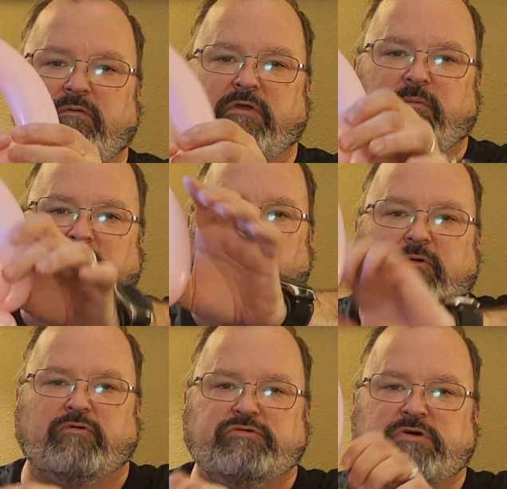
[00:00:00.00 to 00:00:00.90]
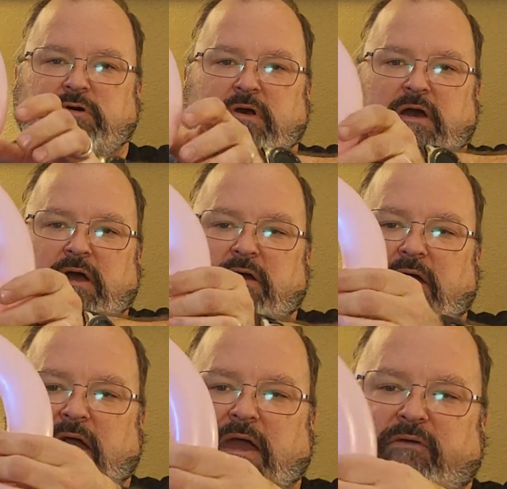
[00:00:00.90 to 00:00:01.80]
the bubbles
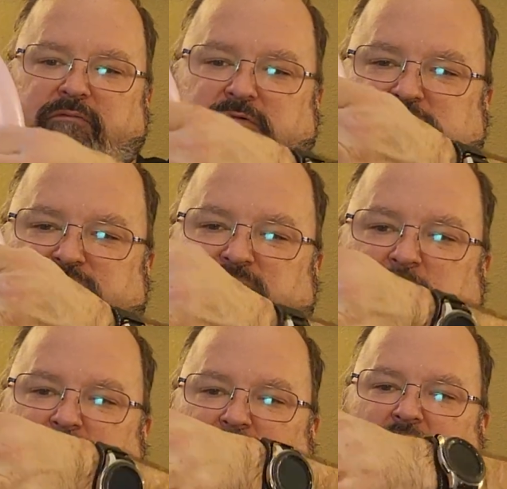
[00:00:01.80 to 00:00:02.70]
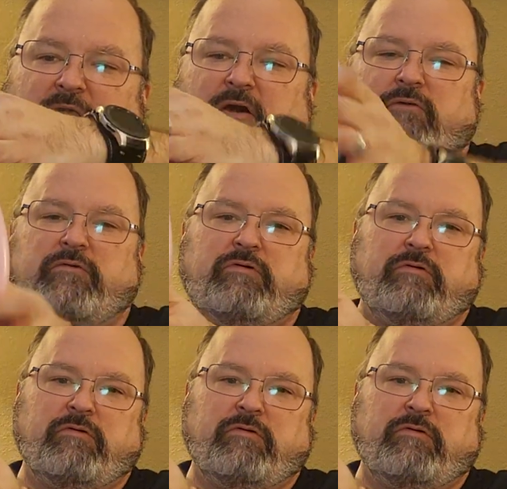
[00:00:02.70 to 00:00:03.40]
and just flip it around